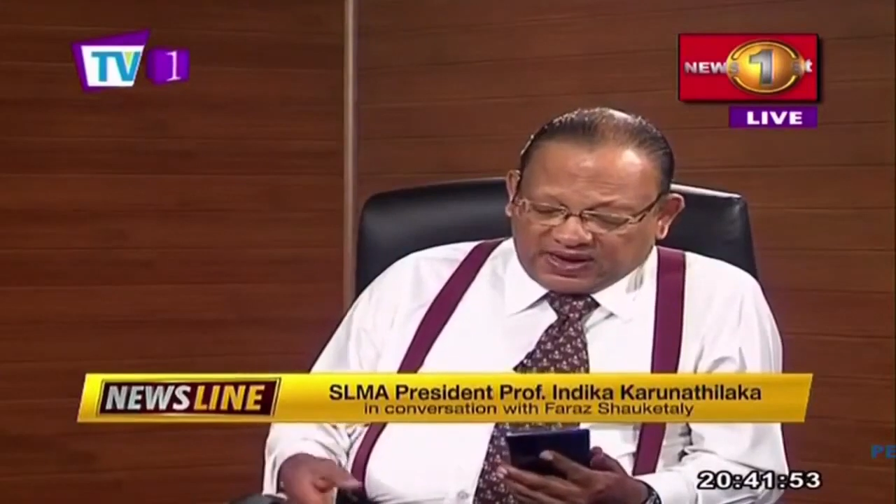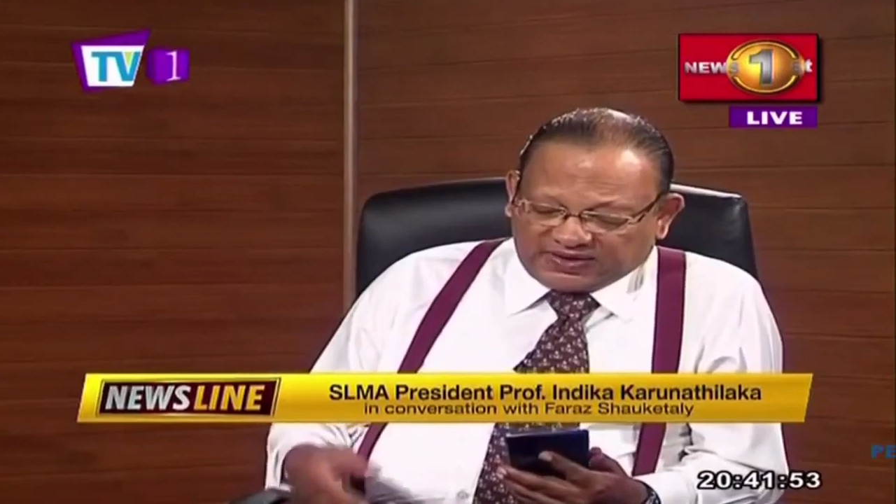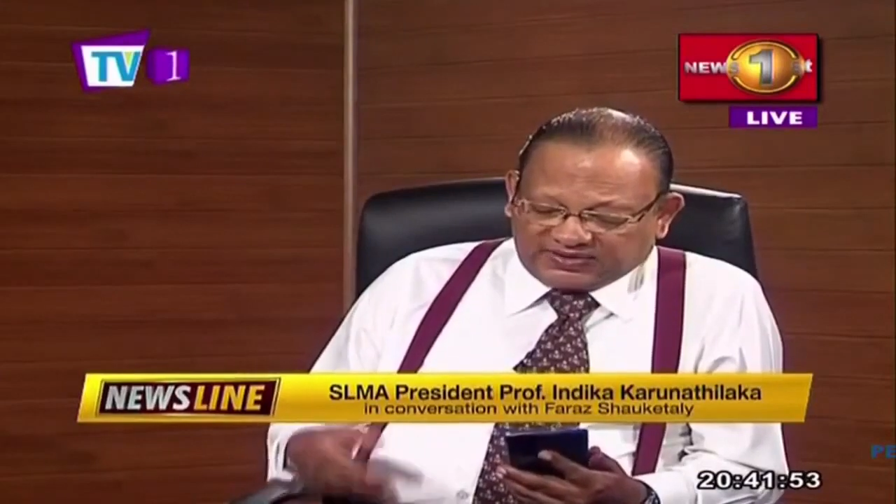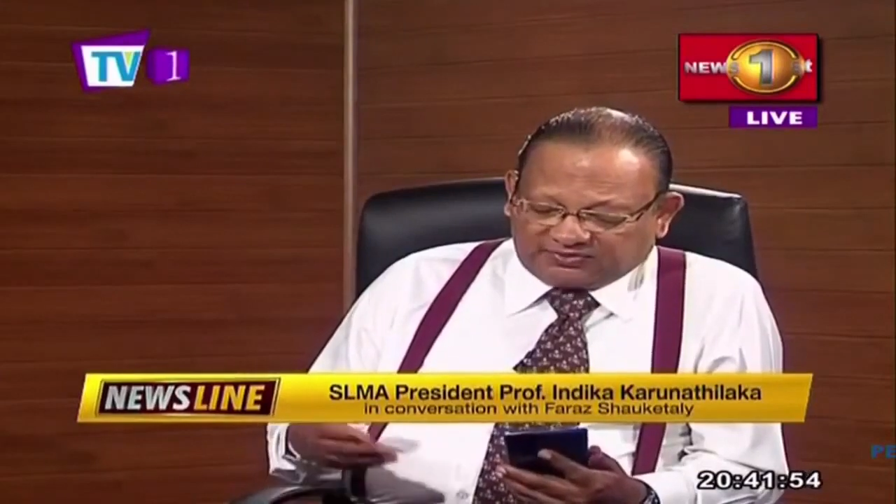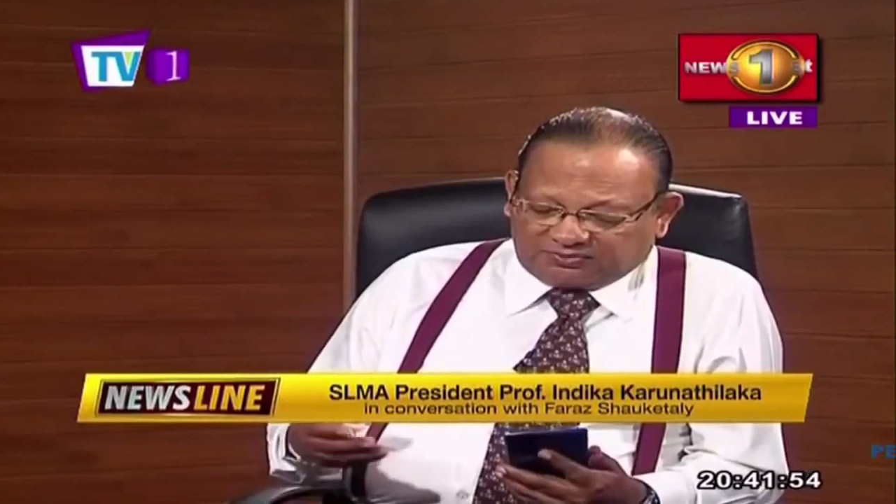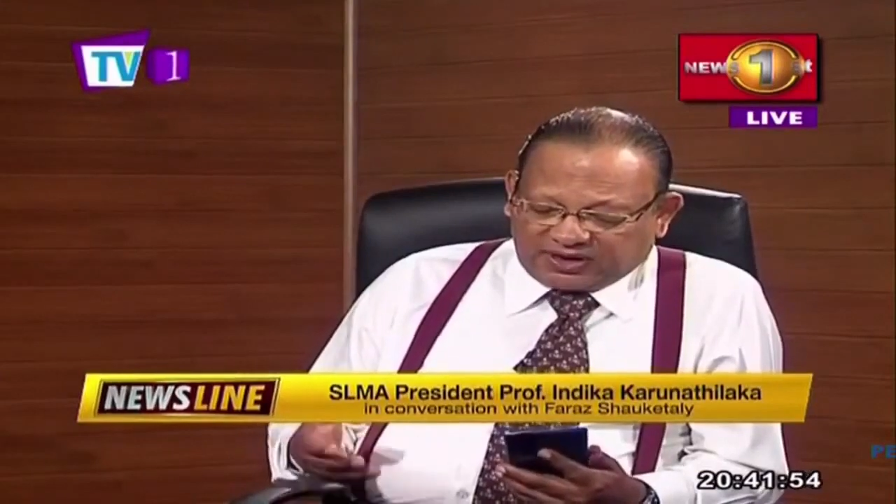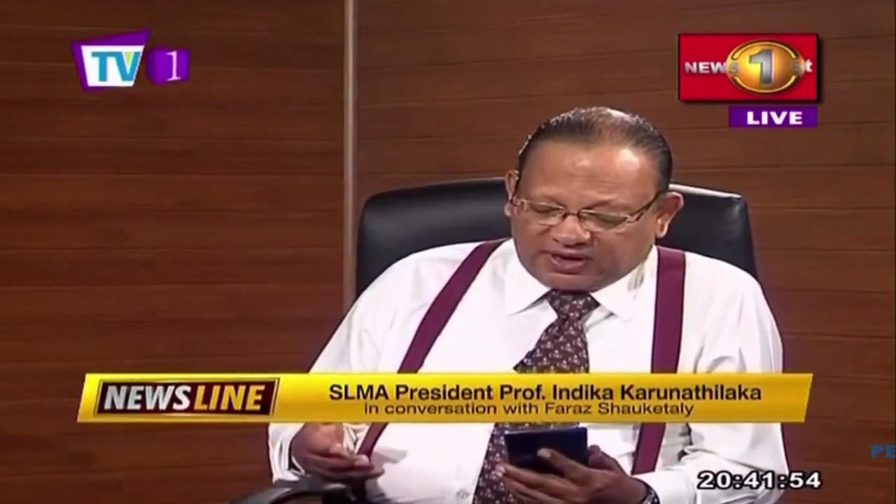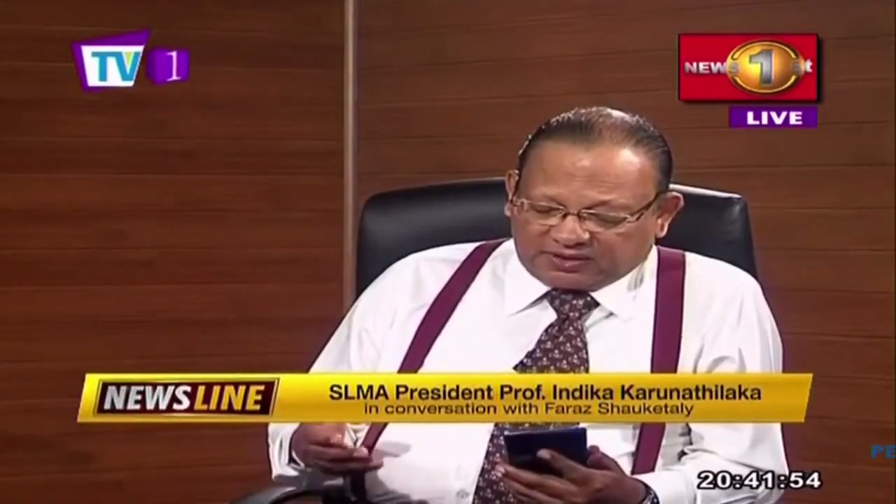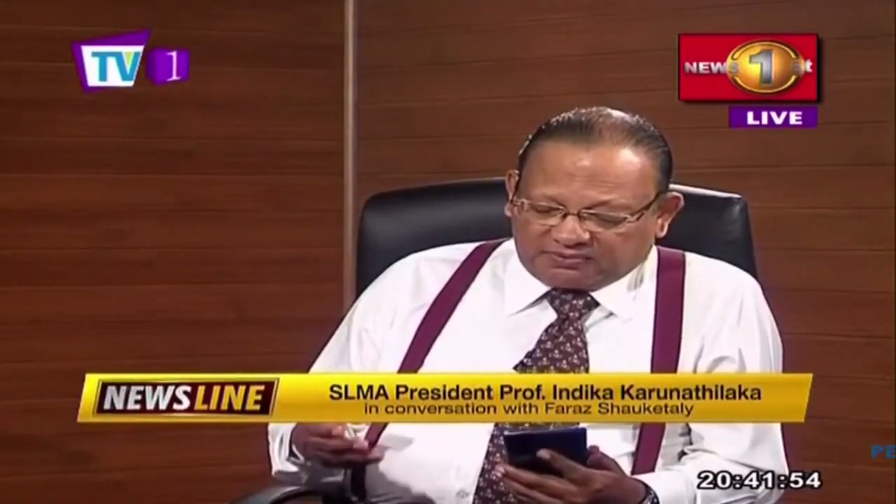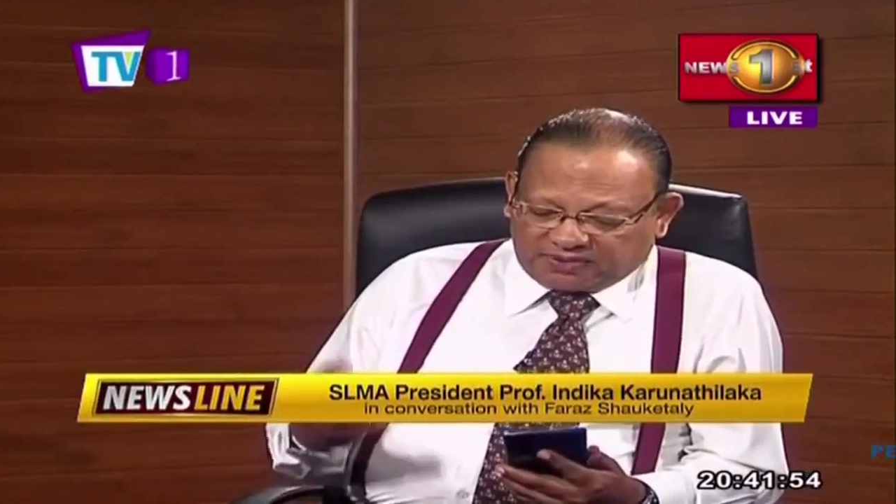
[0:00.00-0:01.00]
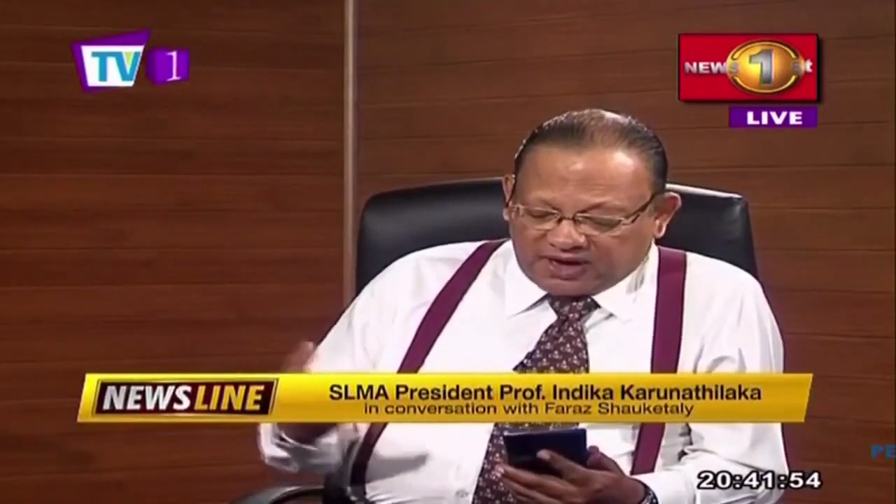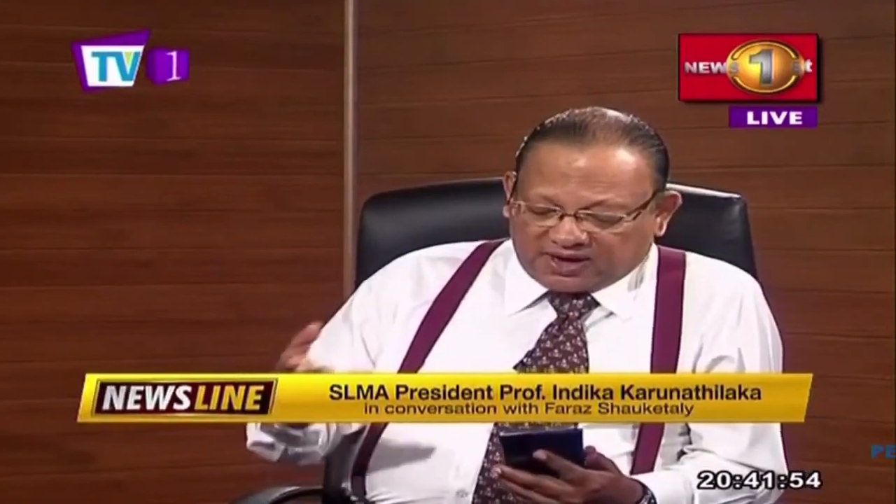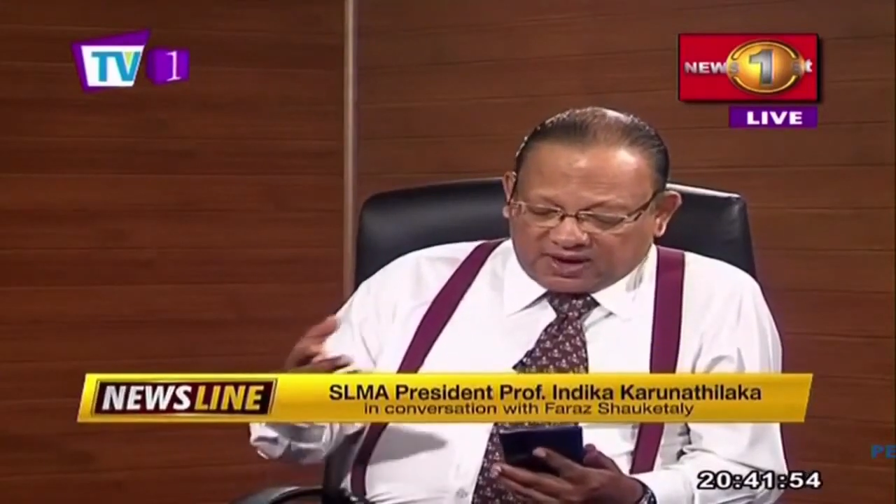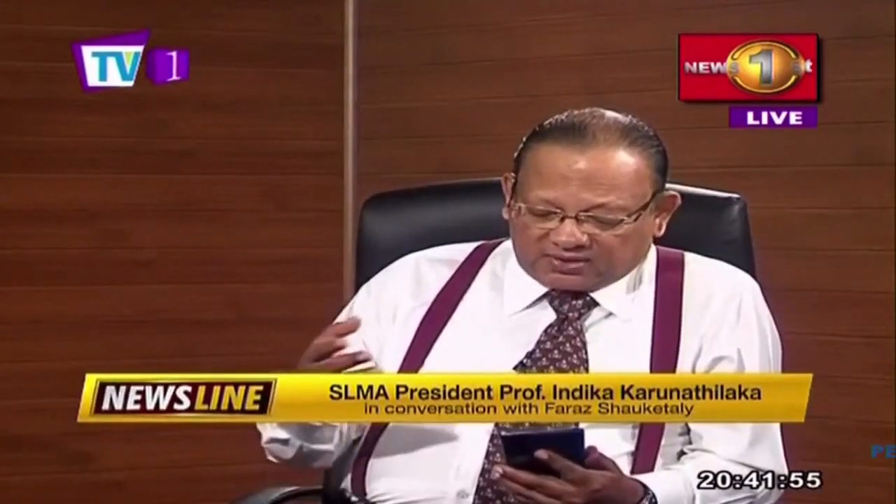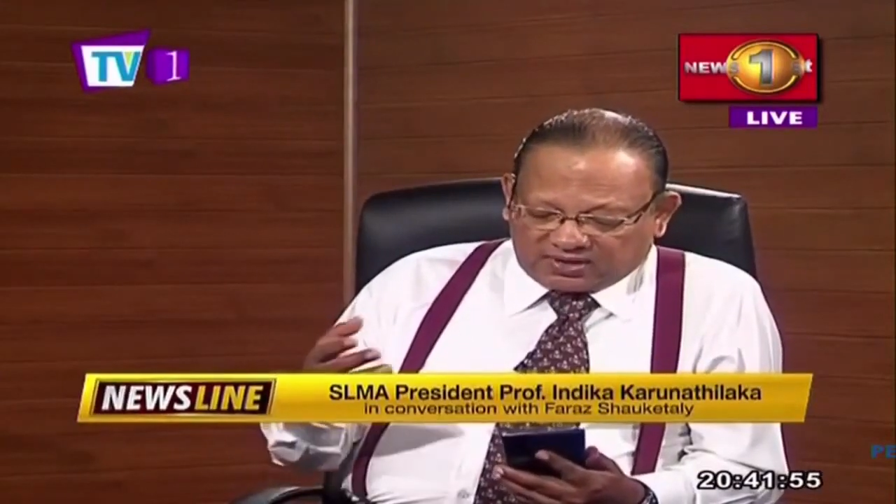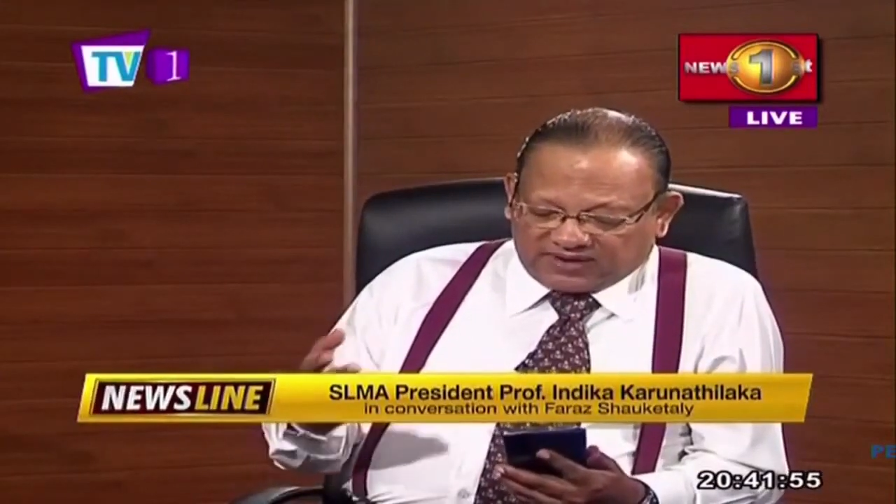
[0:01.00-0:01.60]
and this breakout